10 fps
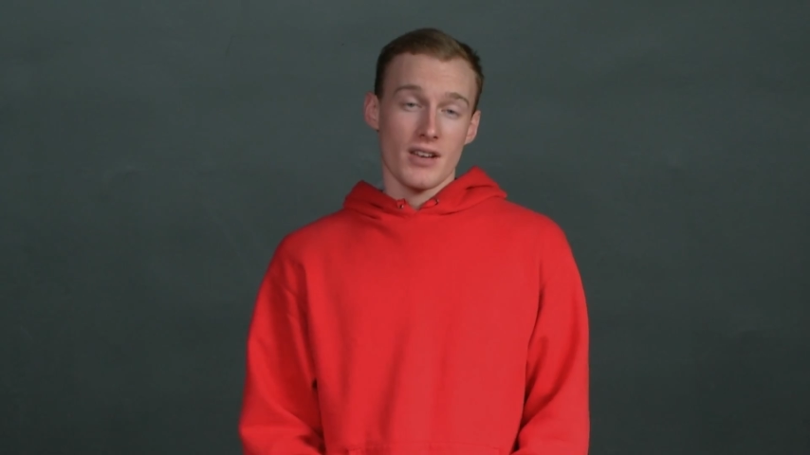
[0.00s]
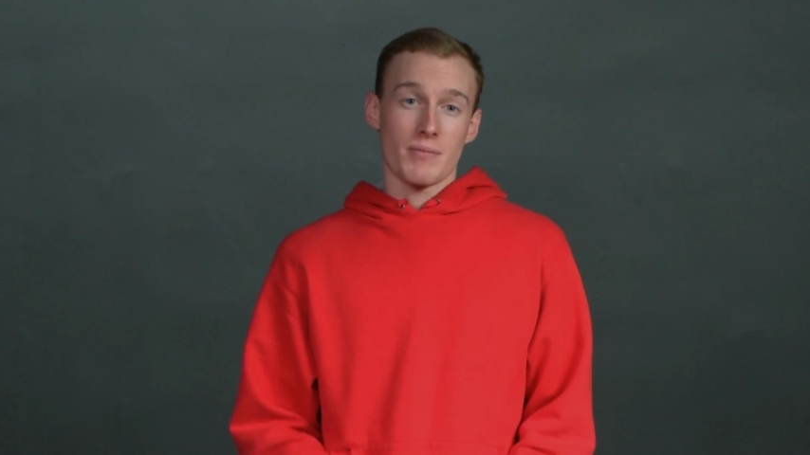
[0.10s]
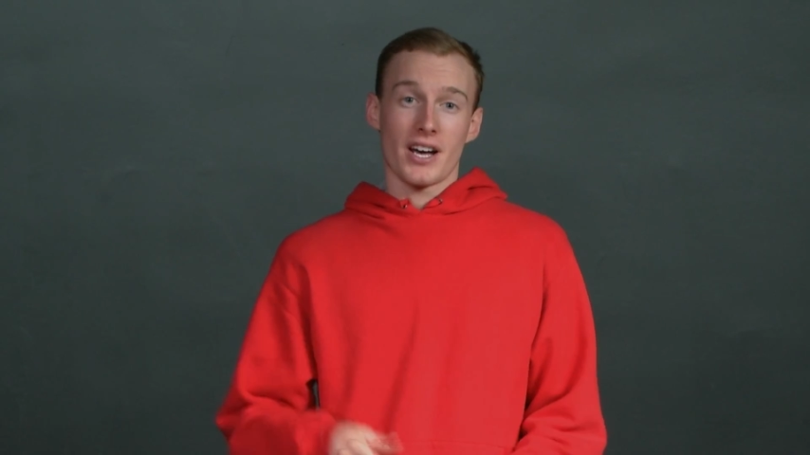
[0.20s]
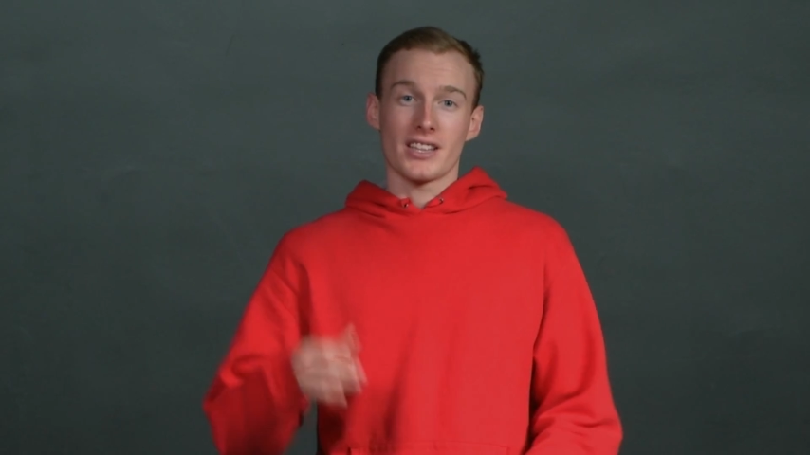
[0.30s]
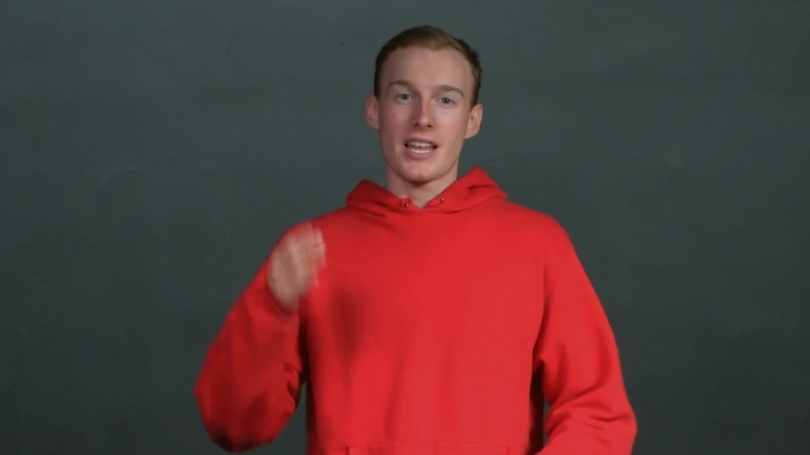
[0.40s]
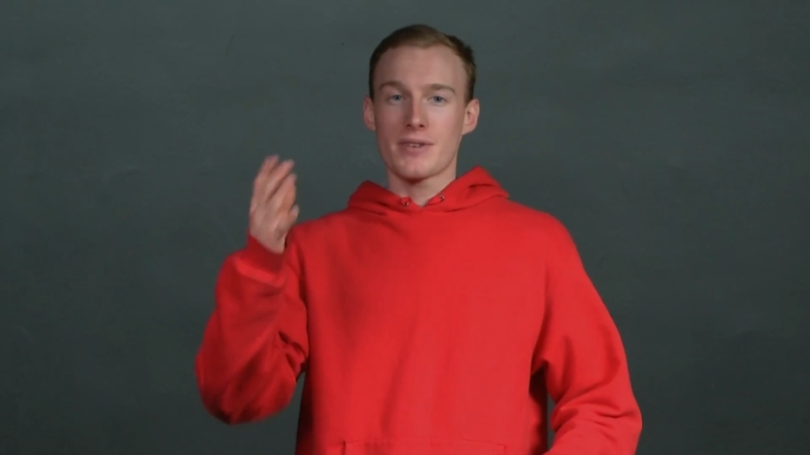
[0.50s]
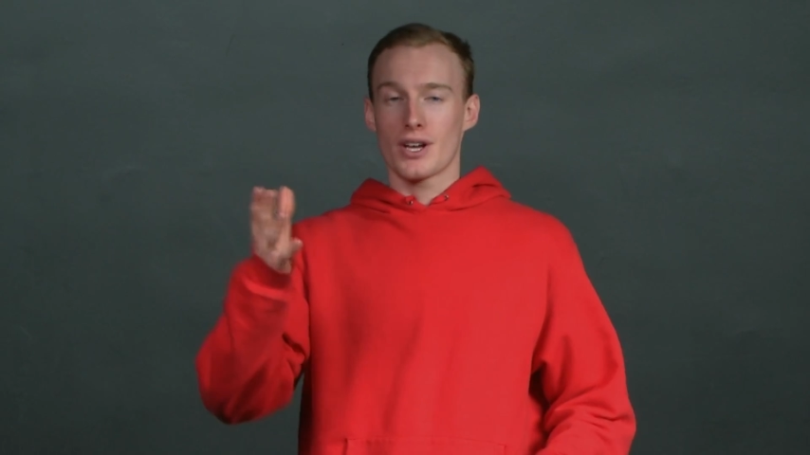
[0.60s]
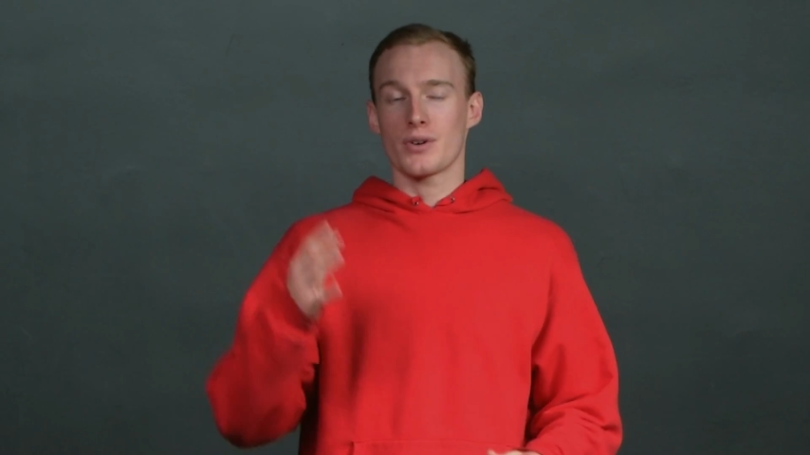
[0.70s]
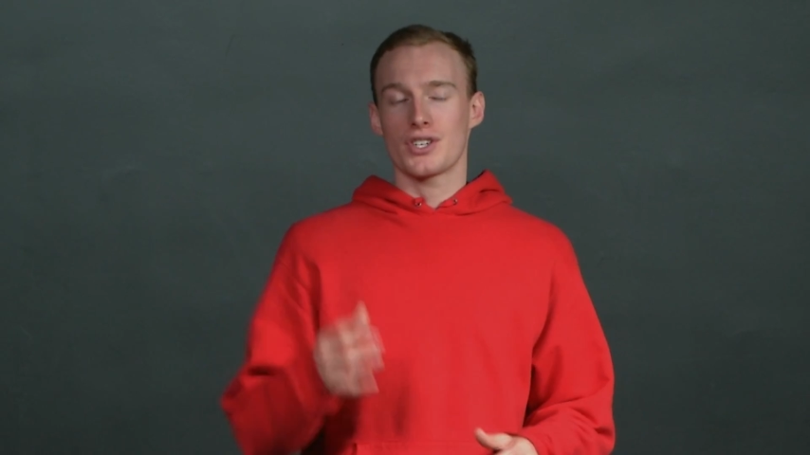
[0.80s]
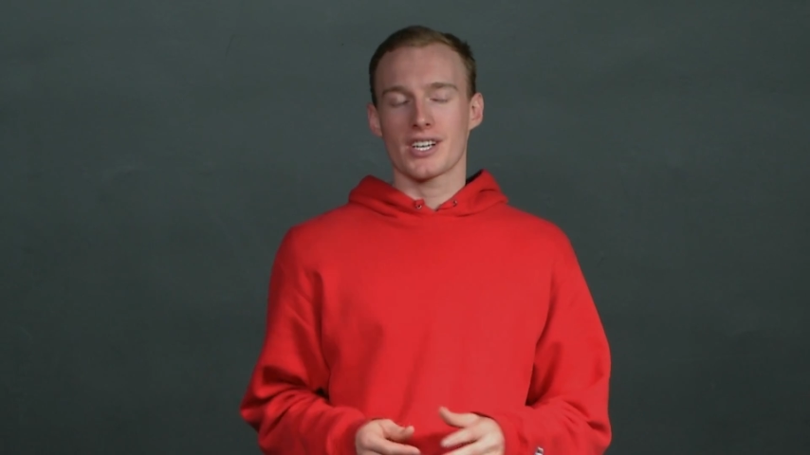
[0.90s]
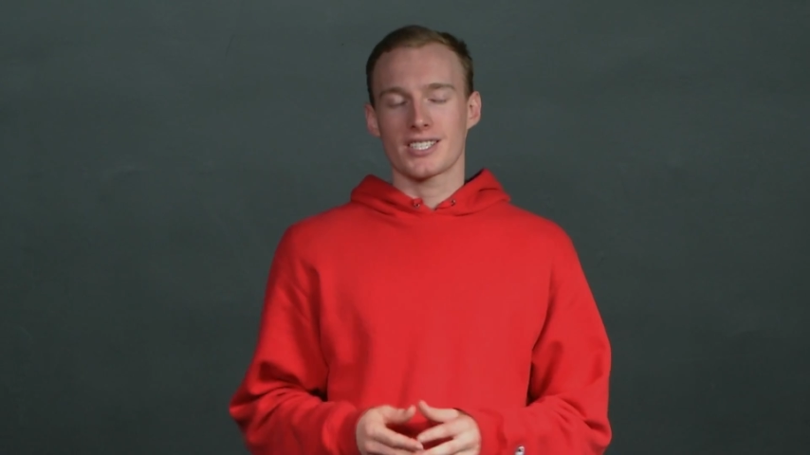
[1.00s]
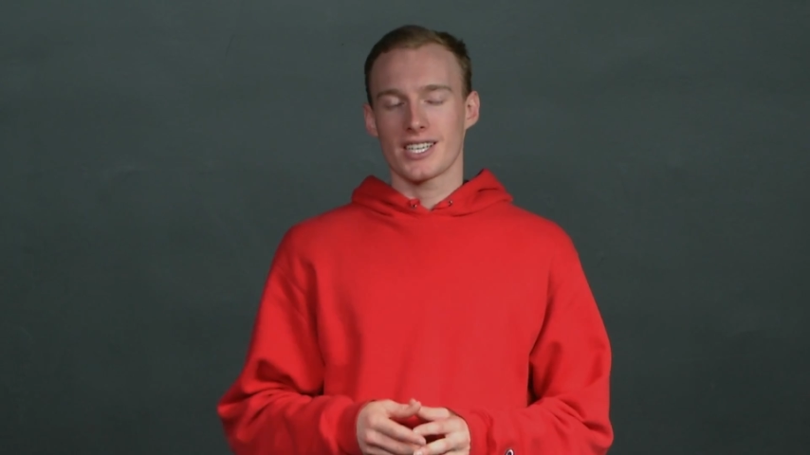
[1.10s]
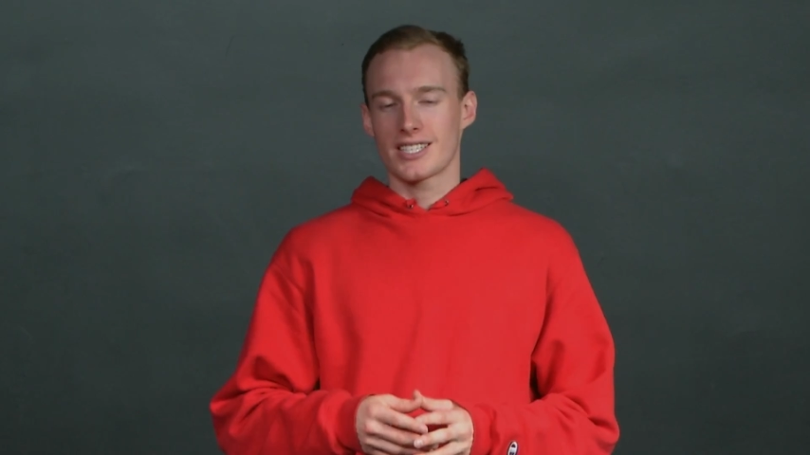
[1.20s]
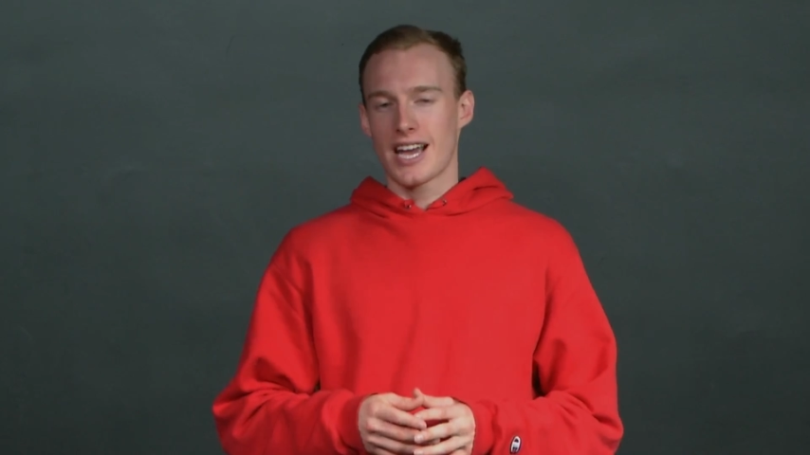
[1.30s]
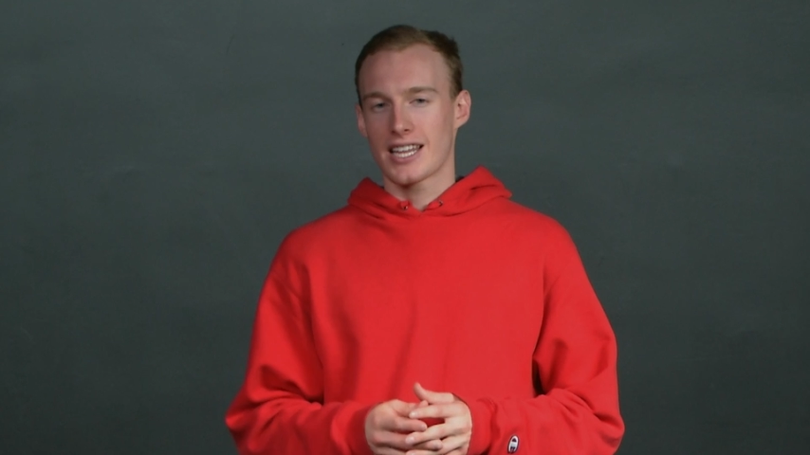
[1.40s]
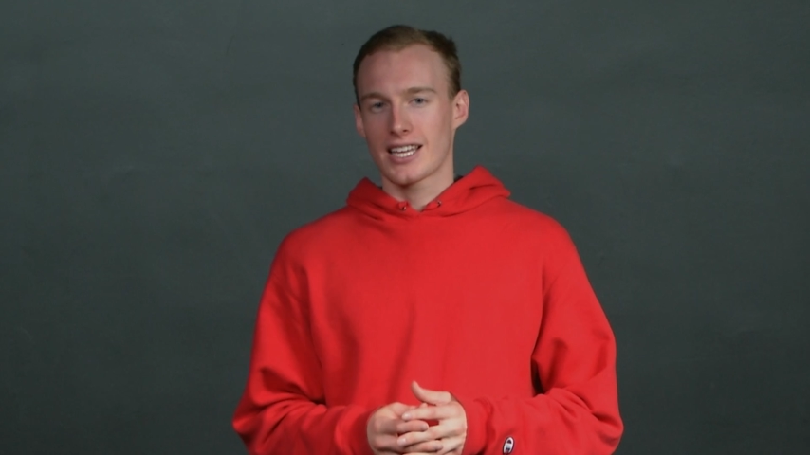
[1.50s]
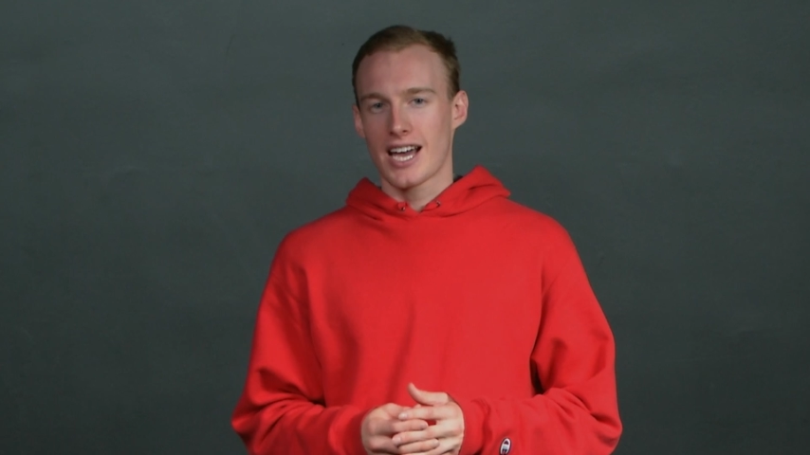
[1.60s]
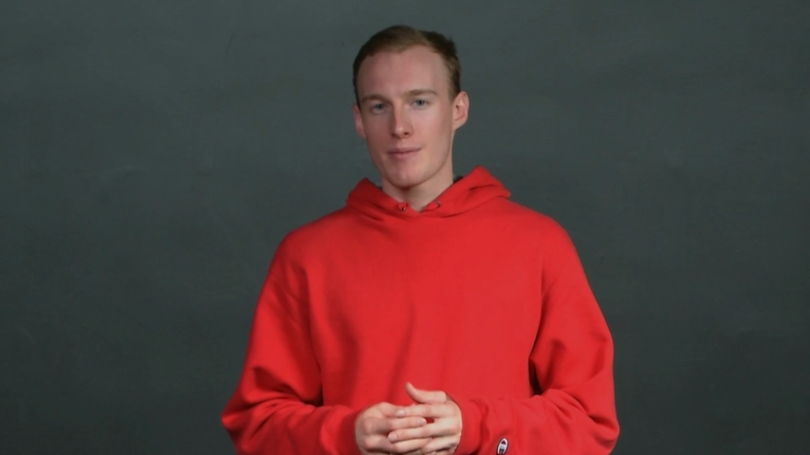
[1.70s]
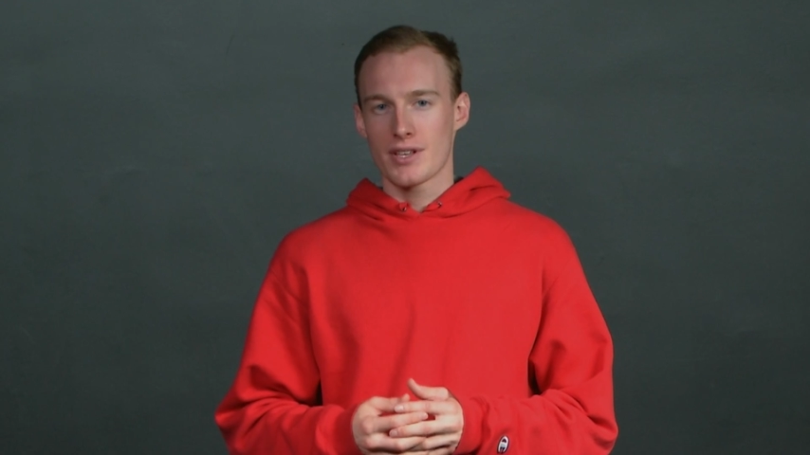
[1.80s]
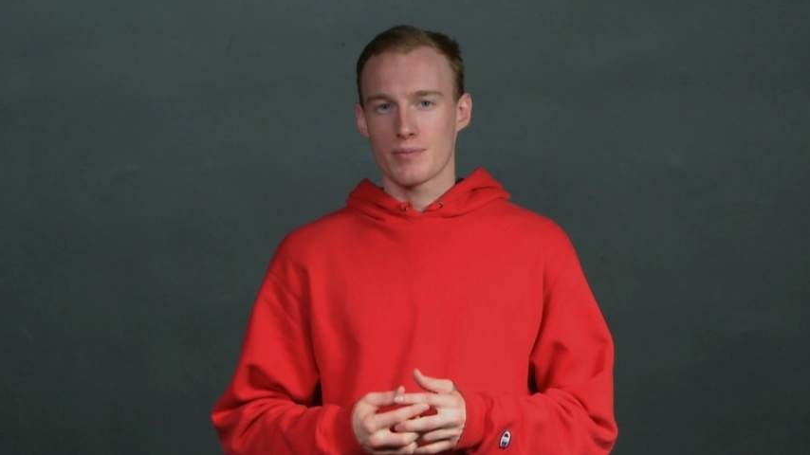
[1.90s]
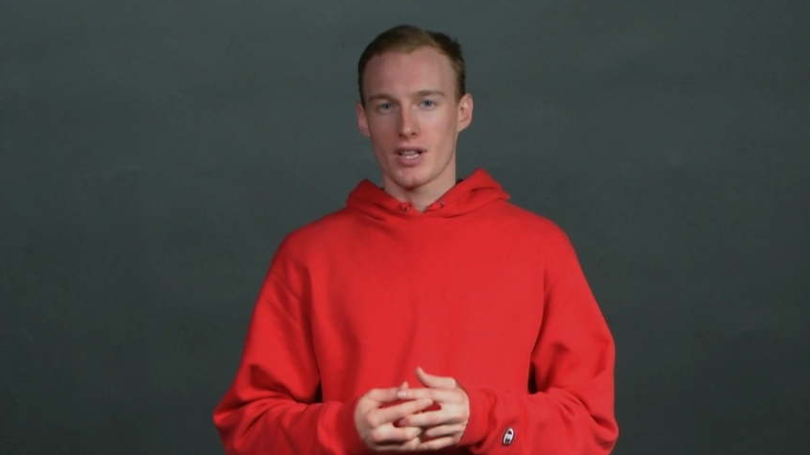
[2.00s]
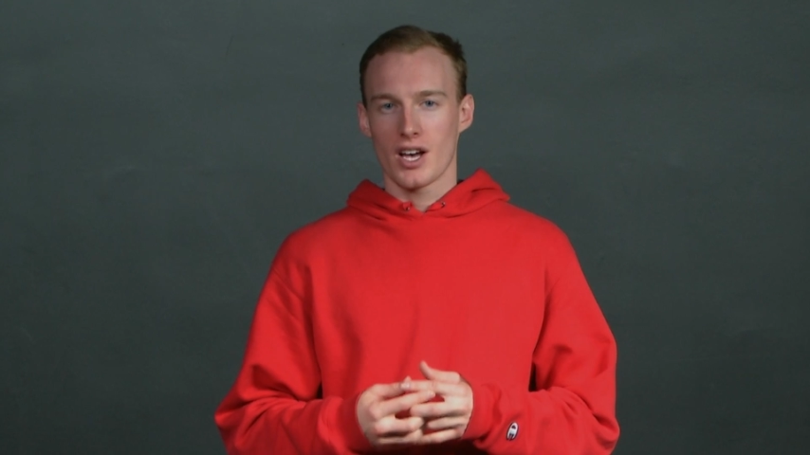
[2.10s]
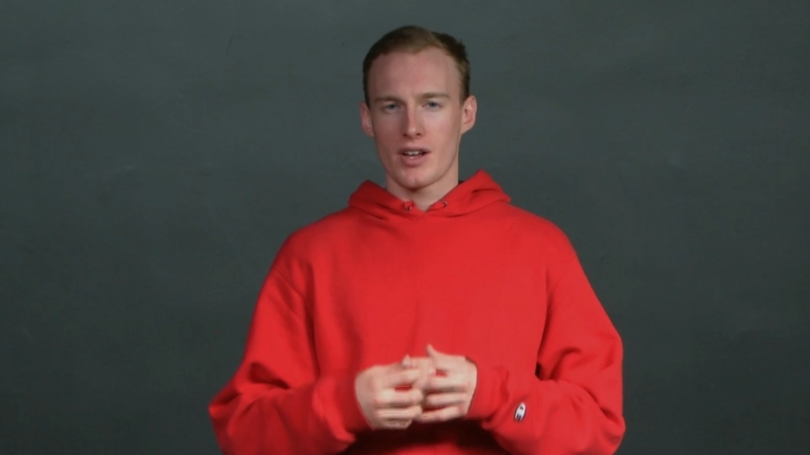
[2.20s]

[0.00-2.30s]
But let me know what you guys think down in the comments below,